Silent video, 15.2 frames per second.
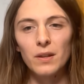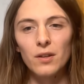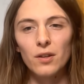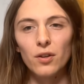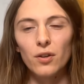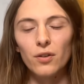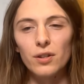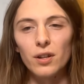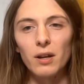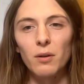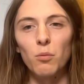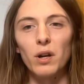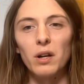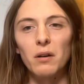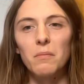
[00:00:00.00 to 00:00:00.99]
You know, so like
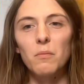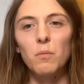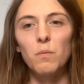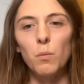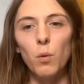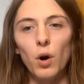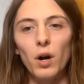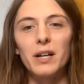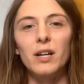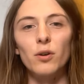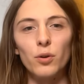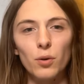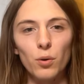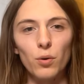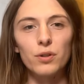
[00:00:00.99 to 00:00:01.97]
when I'm working
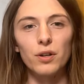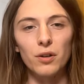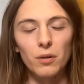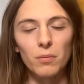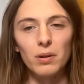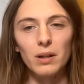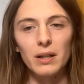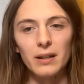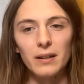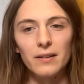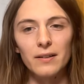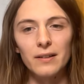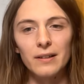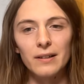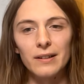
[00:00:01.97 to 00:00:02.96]
on autocomplete,
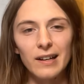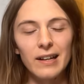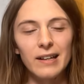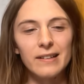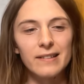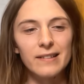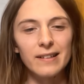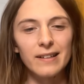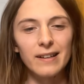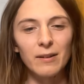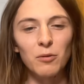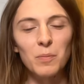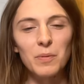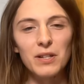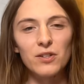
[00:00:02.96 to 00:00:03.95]
it's it
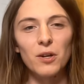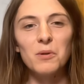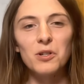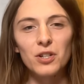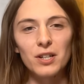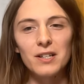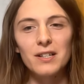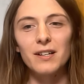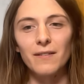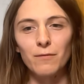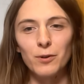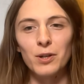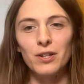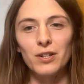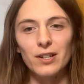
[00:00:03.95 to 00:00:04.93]
would be so much easier if
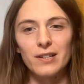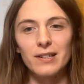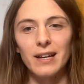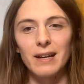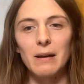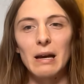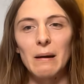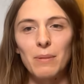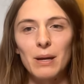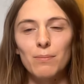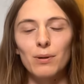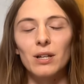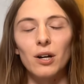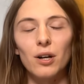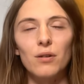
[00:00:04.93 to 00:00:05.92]
we could just say, yeah,
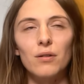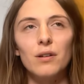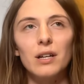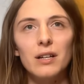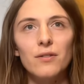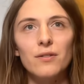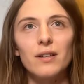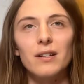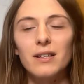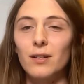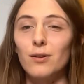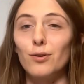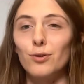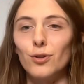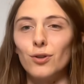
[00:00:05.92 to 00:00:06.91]
people are only using
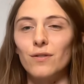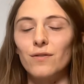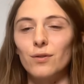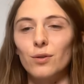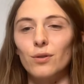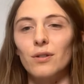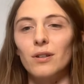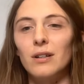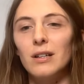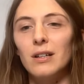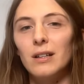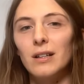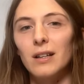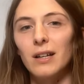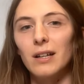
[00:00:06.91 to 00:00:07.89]
TLDraw for
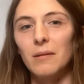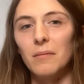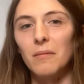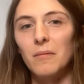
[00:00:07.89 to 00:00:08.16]
like